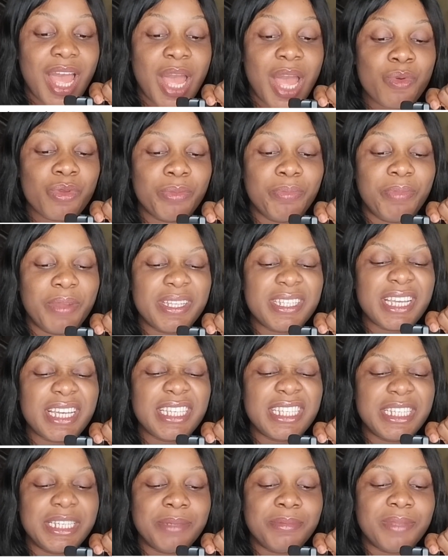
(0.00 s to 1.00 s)
I would
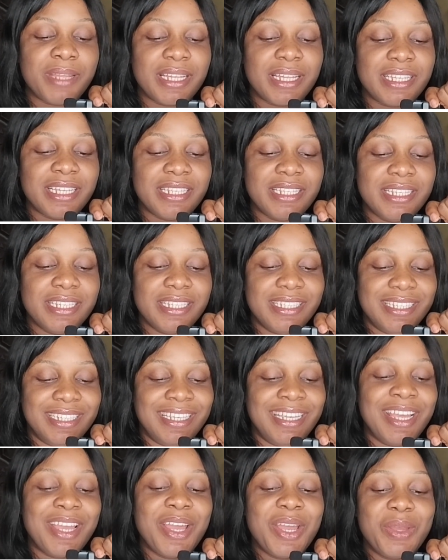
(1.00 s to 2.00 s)
better keep that
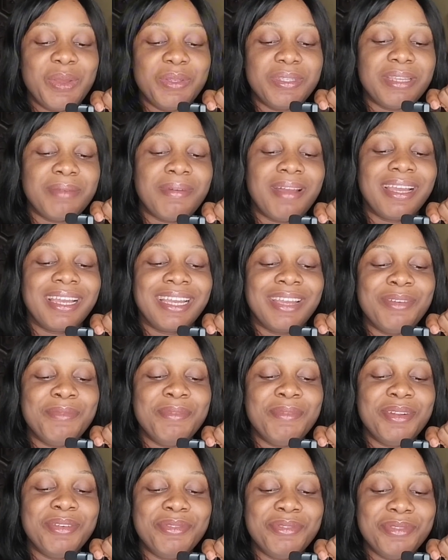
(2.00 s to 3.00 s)
energy with our
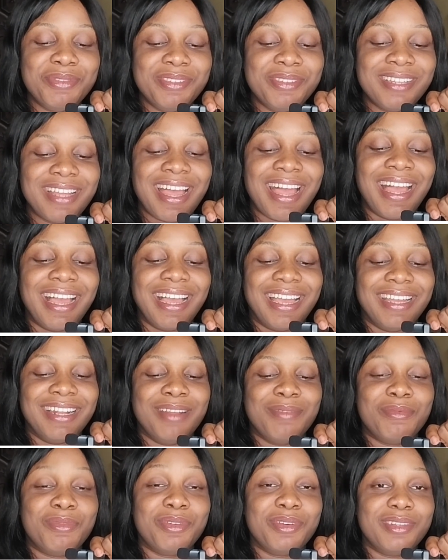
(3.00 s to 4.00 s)
Cameroon and
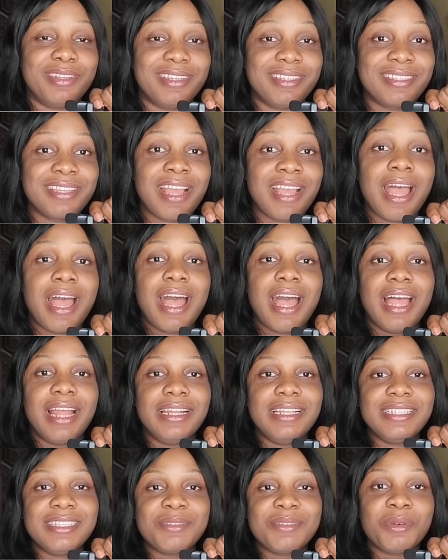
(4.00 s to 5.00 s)
Ghana brothers.
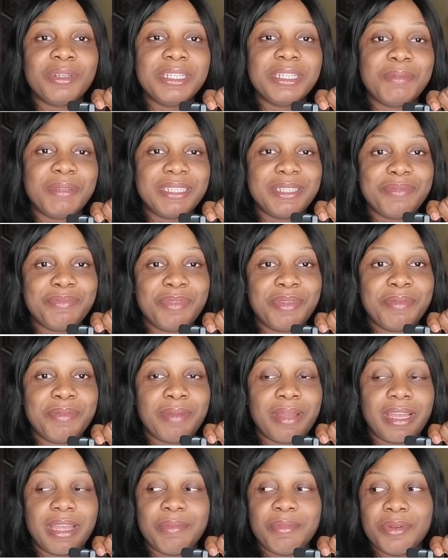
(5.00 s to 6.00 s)
At least what this person mean
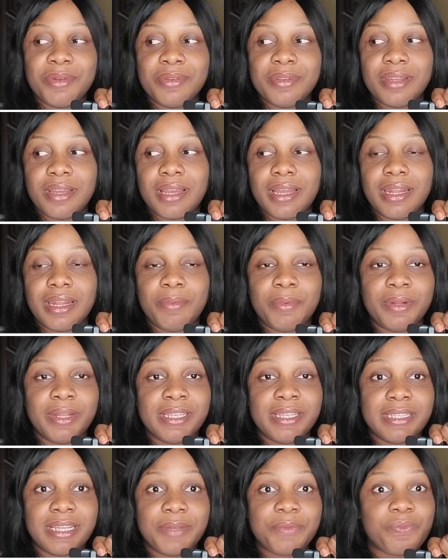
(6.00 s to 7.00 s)
by Cameroon and Ghana
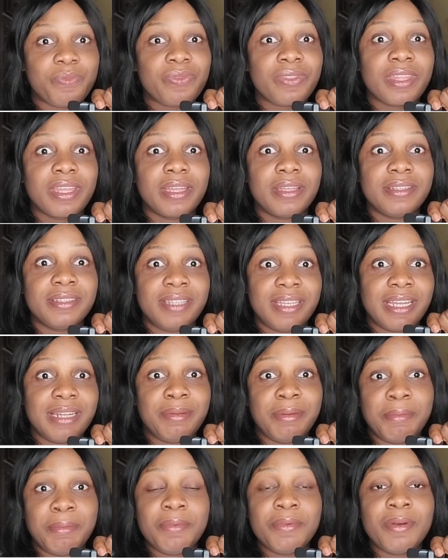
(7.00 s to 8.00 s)
brothers is that they
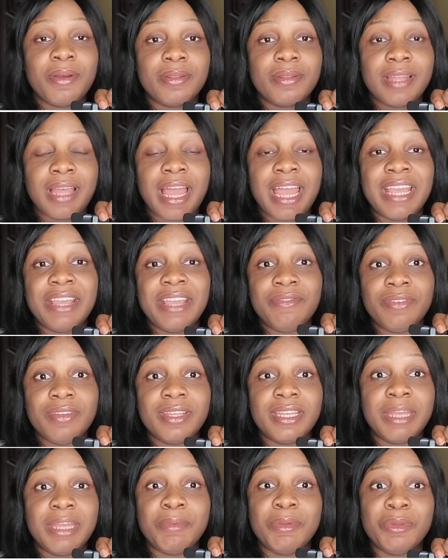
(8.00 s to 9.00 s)
are the people that are
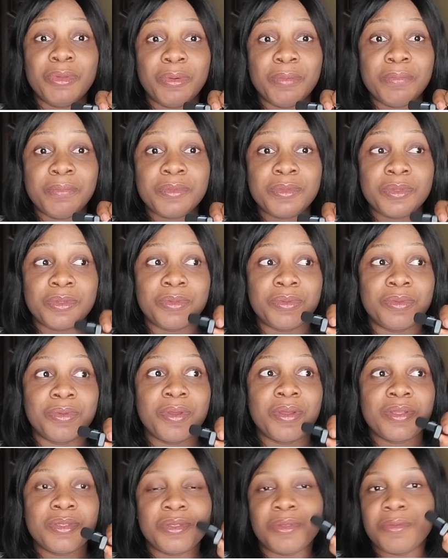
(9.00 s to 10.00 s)
even keeping up
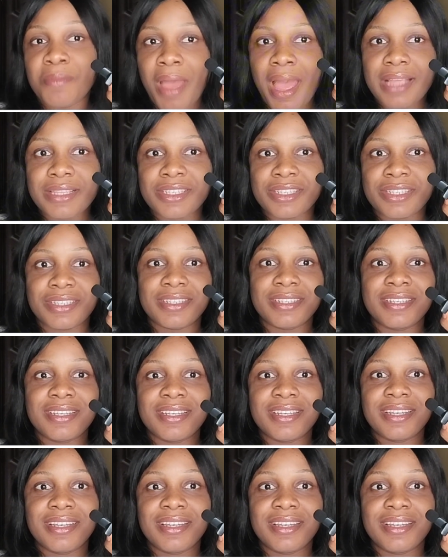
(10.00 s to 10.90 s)
to match.